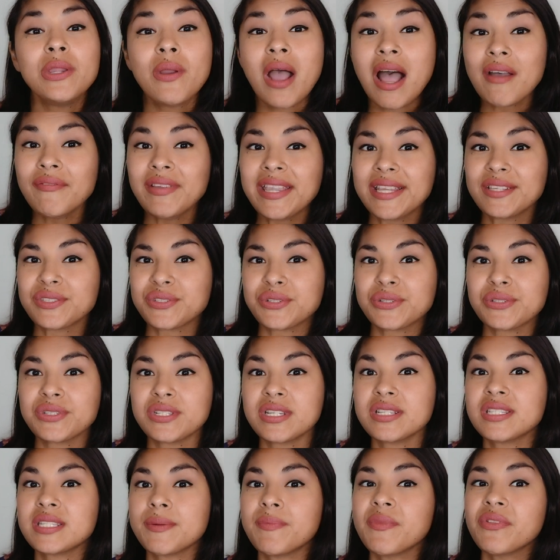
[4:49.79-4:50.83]
you have answers
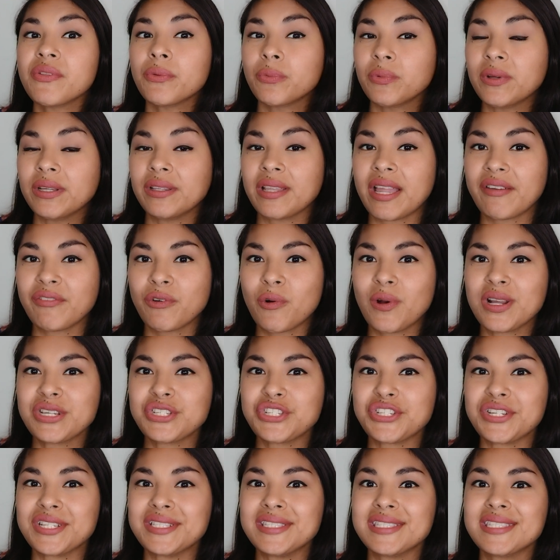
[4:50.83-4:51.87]
to some of the real-life
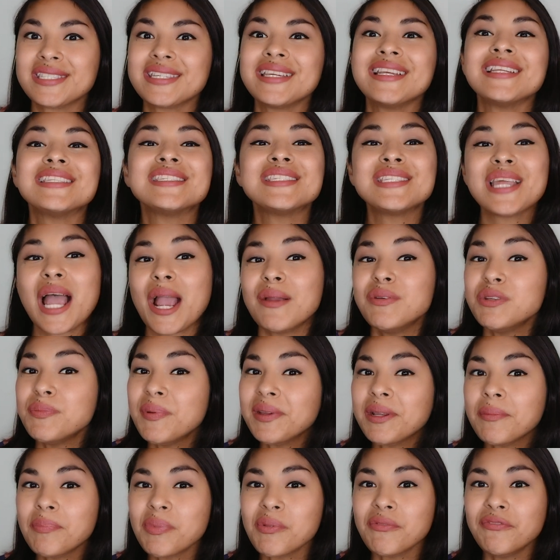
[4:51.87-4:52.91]
questions, it's time to
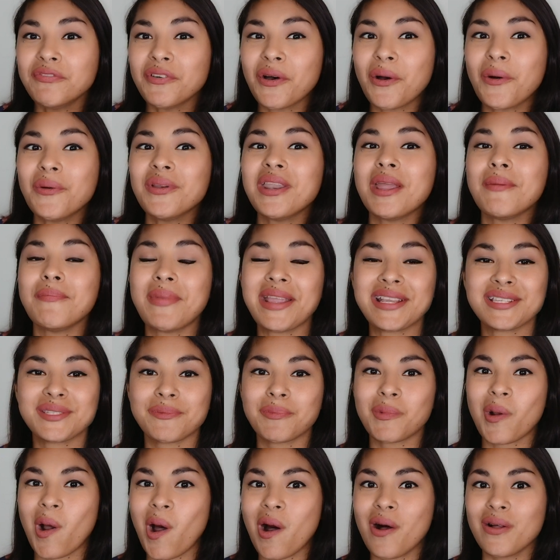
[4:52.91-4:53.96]
pick up the phone and make
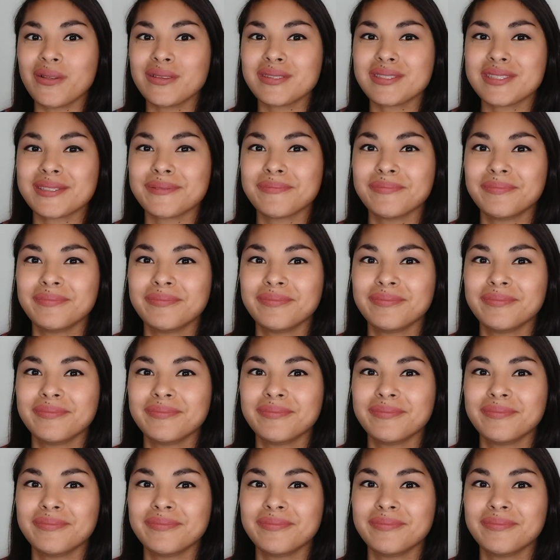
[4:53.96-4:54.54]
some calls.